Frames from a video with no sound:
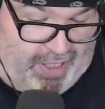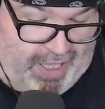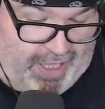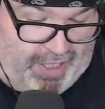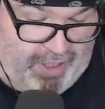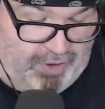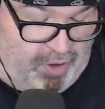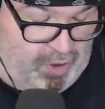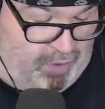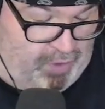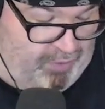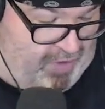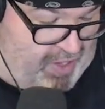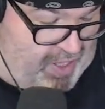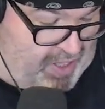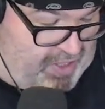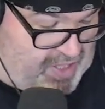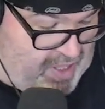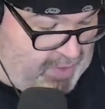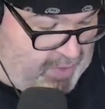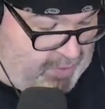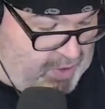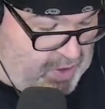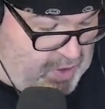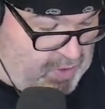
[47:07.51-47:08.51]
I don't know if
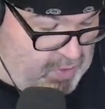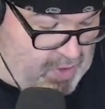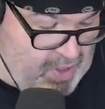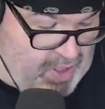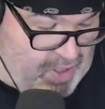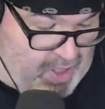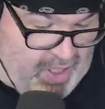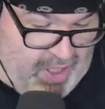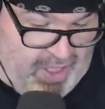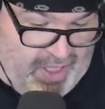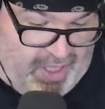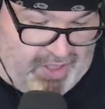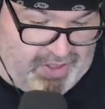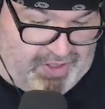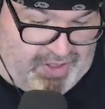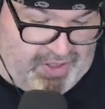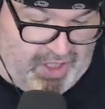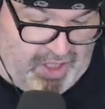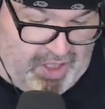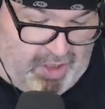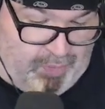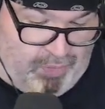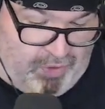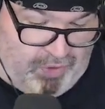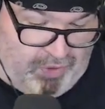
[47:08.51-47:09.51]
AEW is
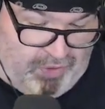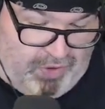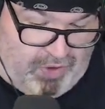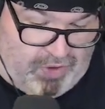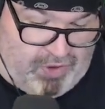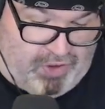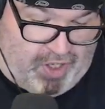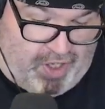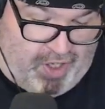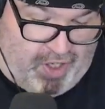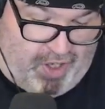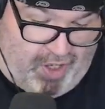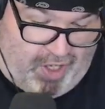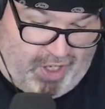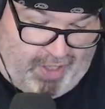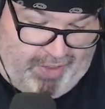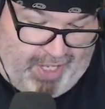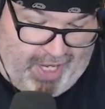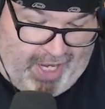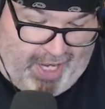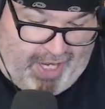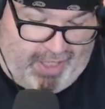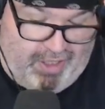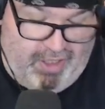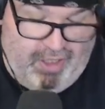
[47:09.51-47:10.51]
going to pull the trigger on
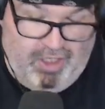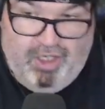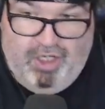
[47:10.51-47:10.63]
that.